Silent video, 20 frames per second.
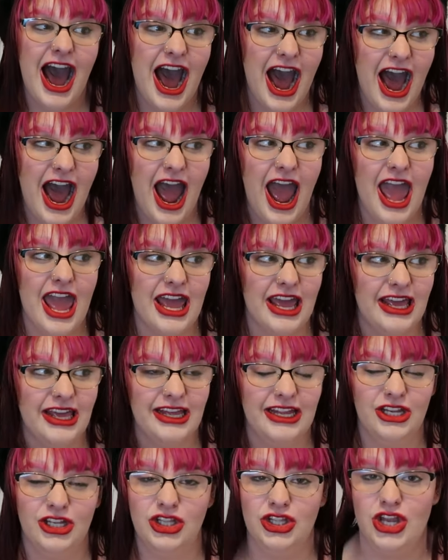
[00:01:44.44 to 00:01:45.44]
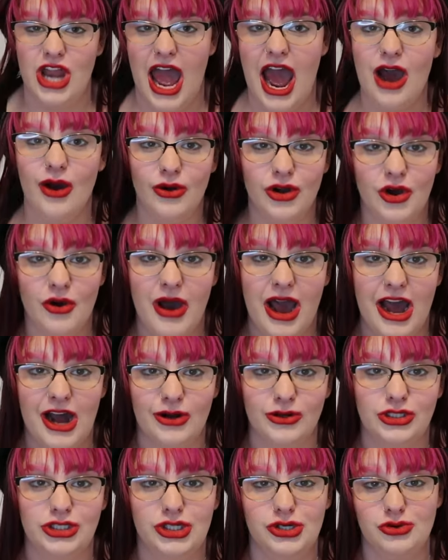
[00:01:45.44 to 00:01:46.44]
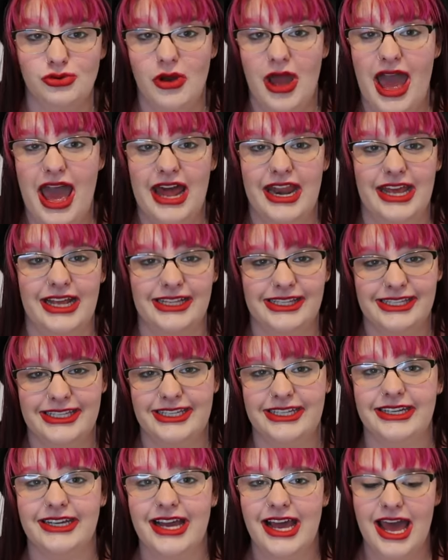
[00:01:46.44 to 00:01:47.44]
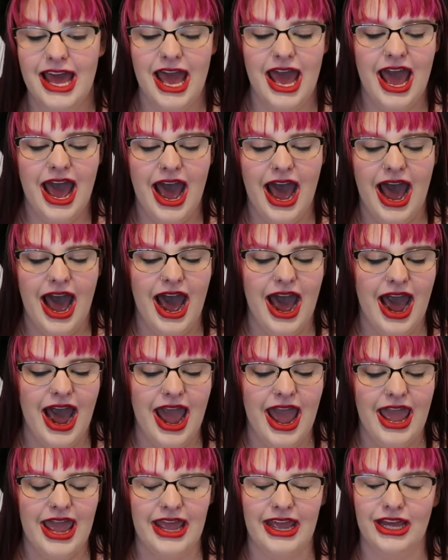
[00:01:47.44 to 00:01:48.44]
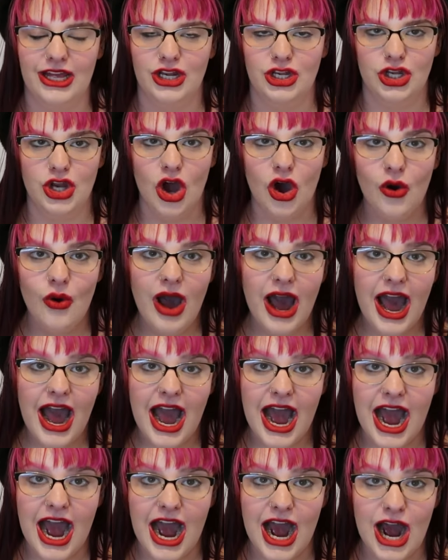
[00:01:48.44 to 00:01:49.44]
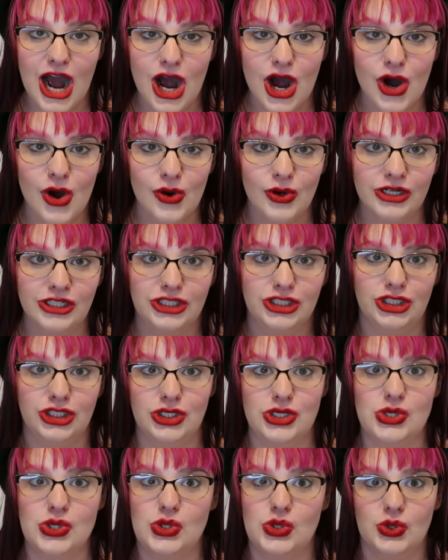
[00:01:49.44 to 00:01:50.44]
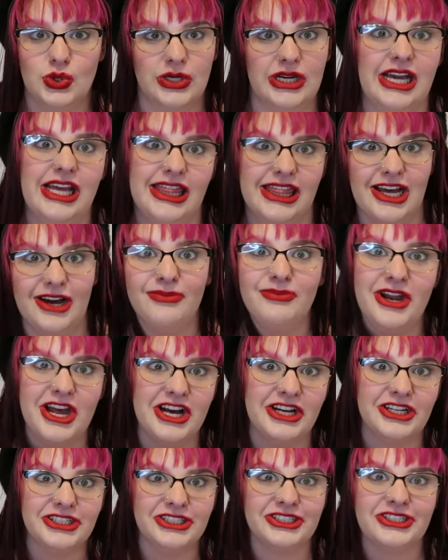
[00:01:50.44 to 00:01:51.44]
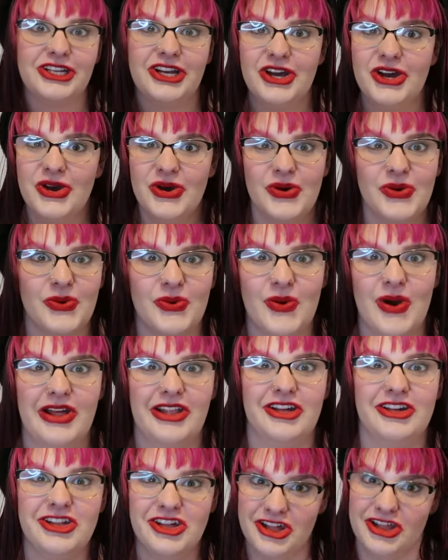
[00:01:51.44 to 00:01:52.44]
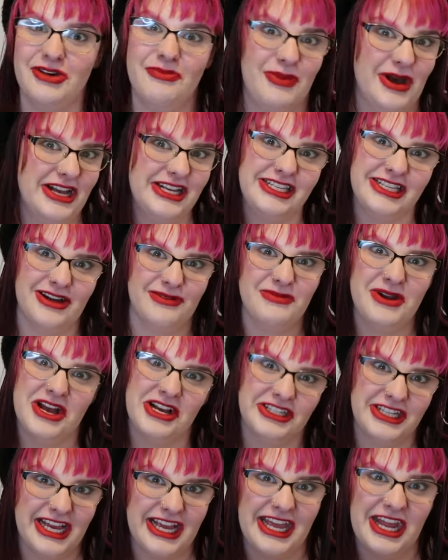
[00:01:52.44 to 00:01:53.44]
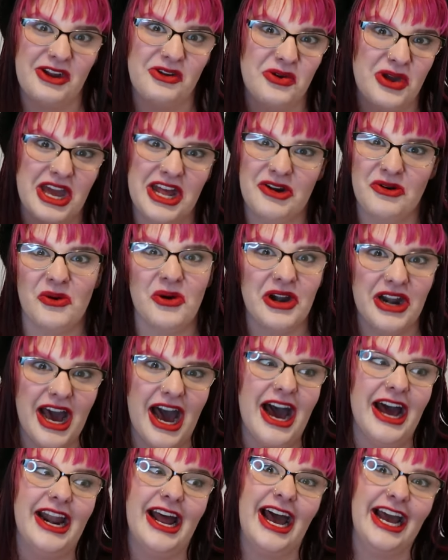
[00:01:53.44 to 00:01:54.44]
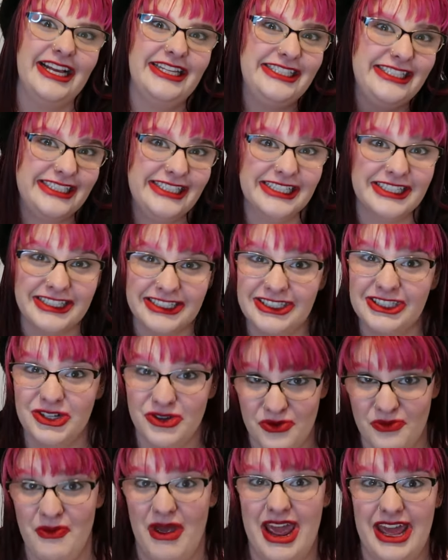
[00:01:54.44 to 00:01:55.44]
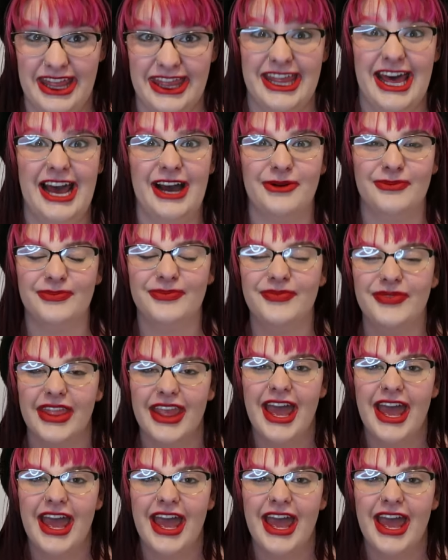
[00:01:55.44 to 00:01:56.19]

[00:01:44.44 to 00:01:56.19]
I now know how to edit. I know how to create thumbnails. Whether they're the best thumbnails I can create or not, I still do make them.